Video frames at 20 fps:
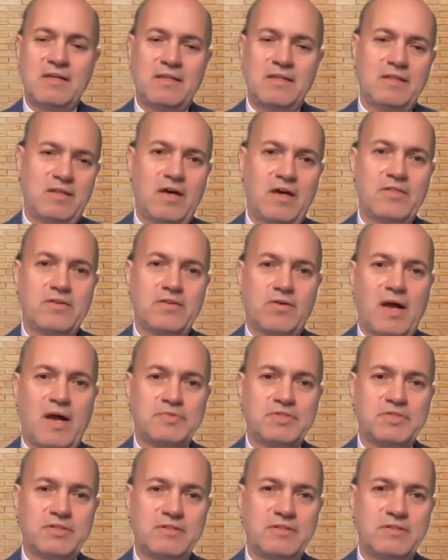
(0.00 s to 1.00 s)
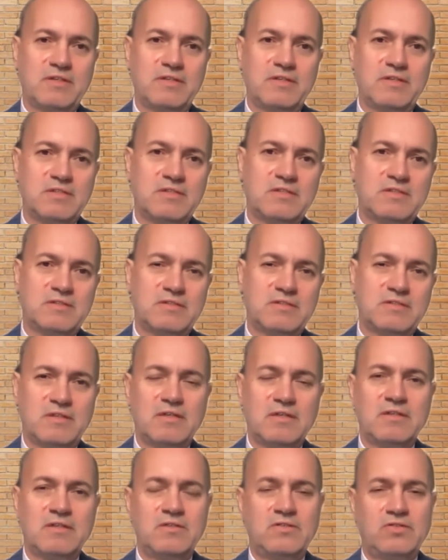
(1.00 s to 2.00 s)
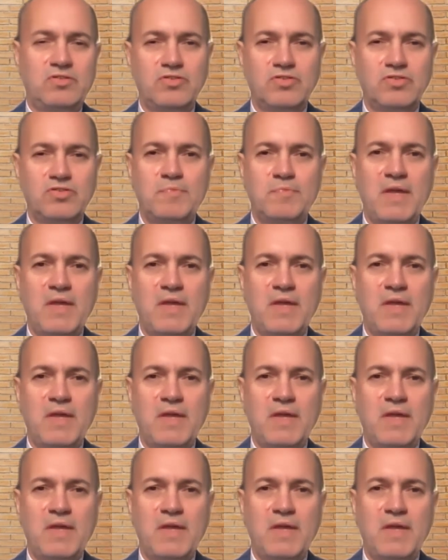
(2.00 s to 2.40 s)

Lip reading: The other option is to use